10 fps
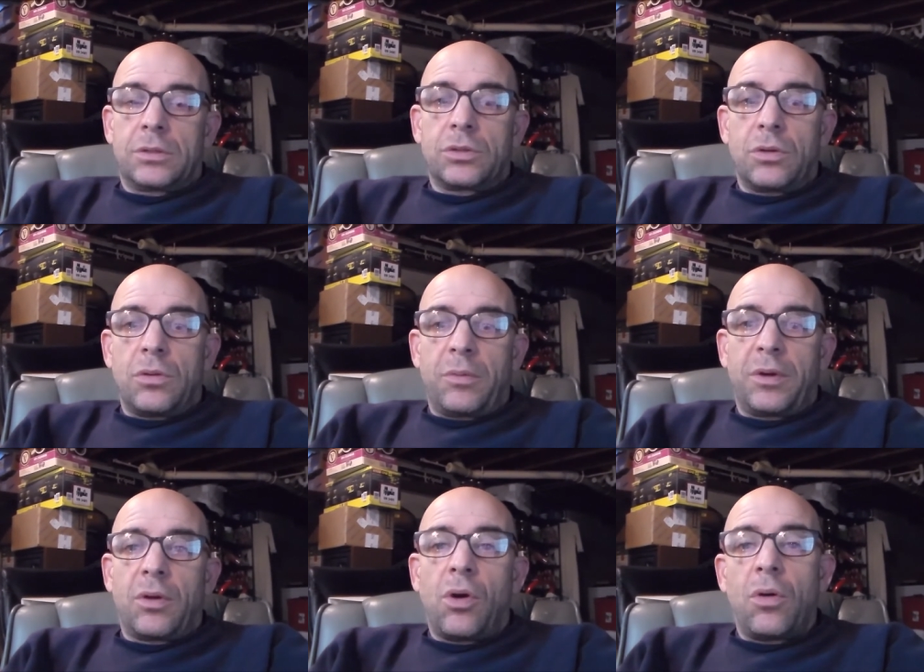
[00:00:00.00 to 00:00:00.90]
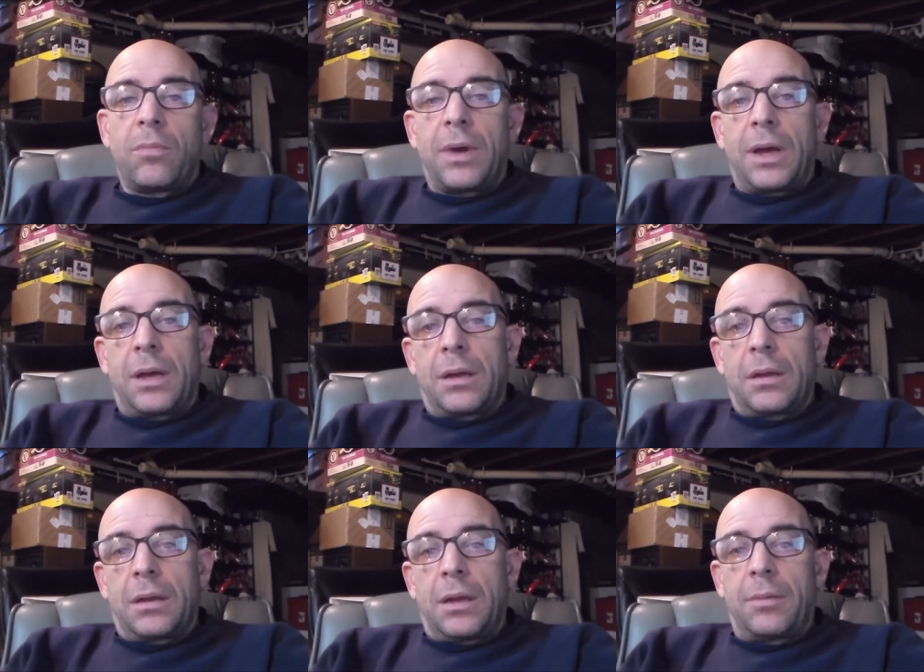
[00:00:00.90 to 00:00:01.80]
So I went home
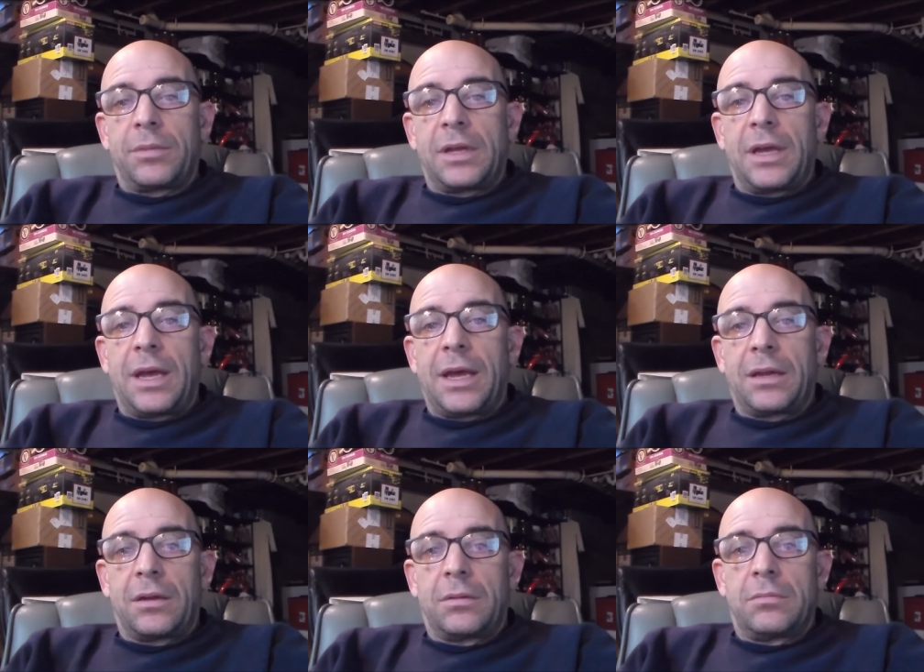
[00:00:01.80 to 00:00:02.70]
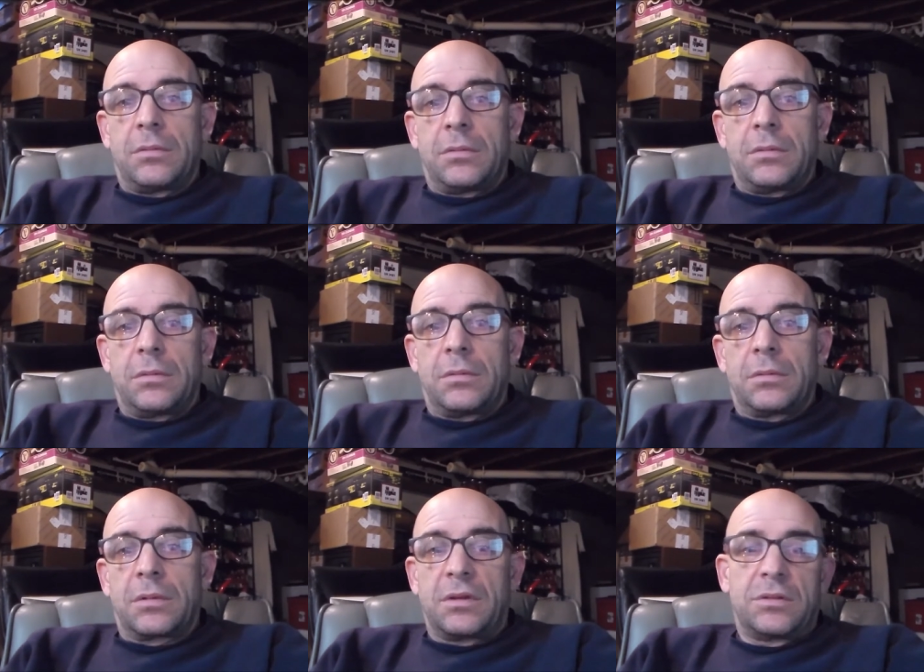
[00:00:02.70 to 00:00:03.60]
empty handed,
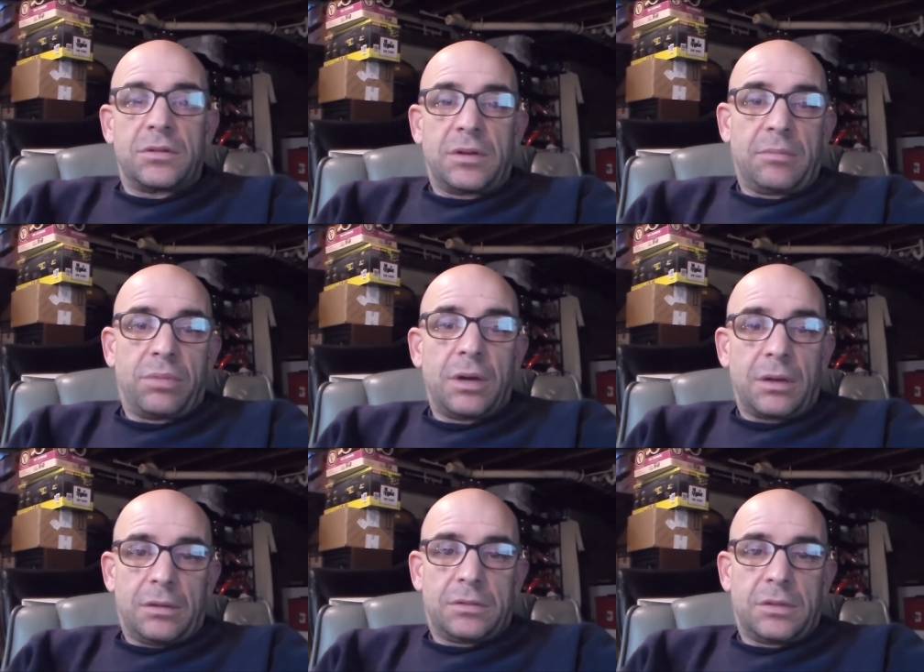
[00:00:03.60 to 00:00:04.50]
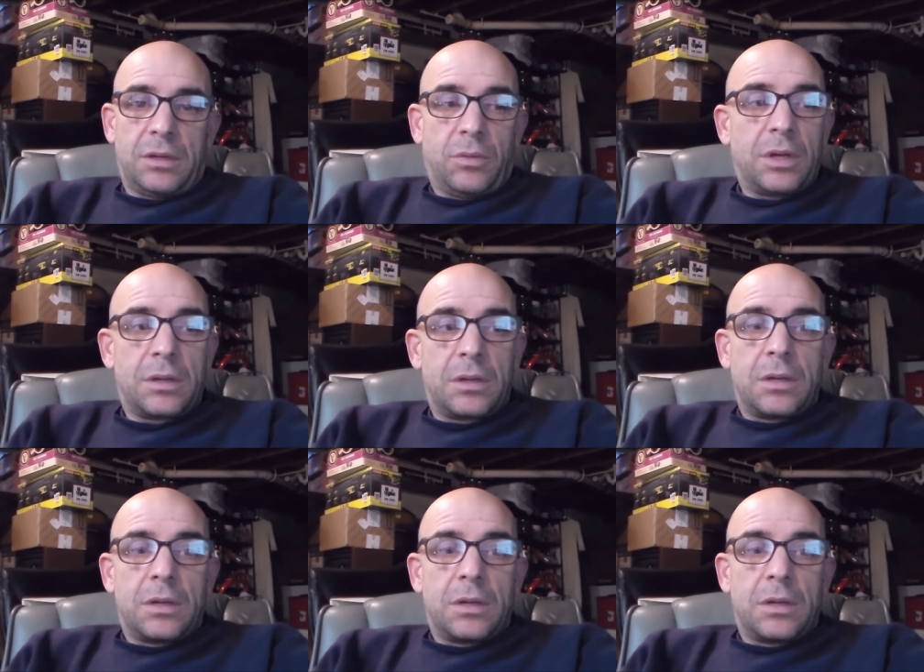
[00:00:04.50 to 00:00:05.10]
concerning pumpkins anyway.